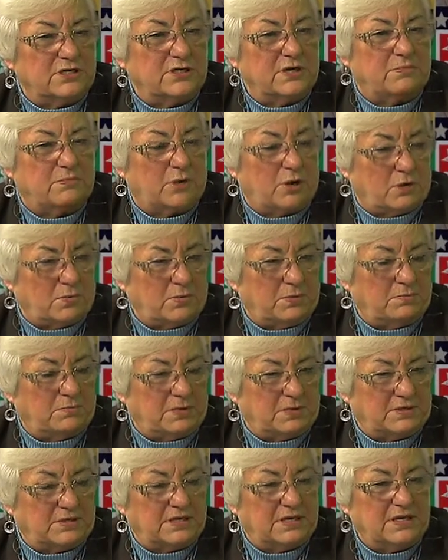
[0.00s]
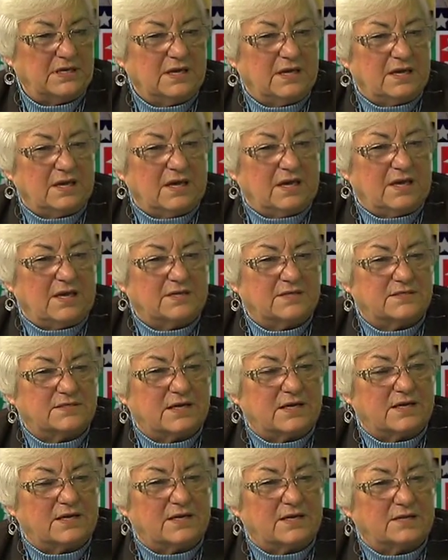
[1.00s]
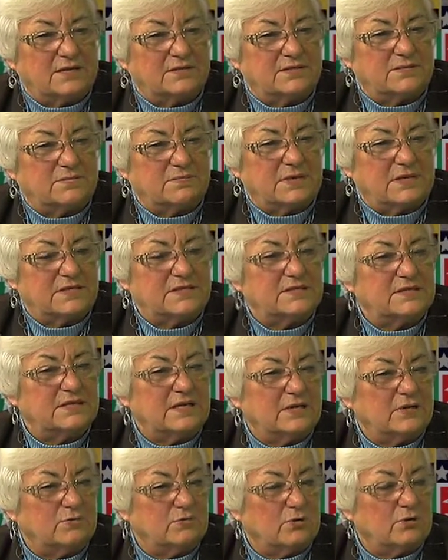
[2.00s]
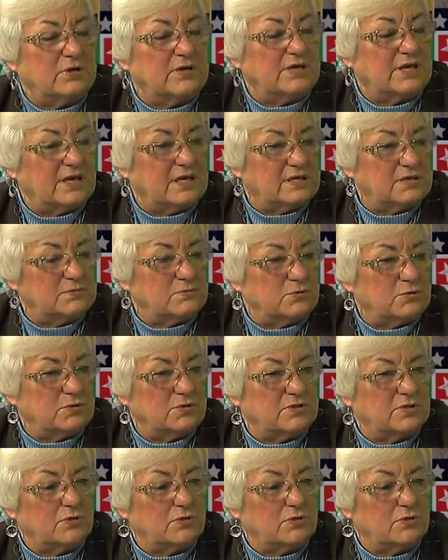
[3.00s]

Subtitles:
apartment building. It's on Medicine Lake Road in Gettysburg.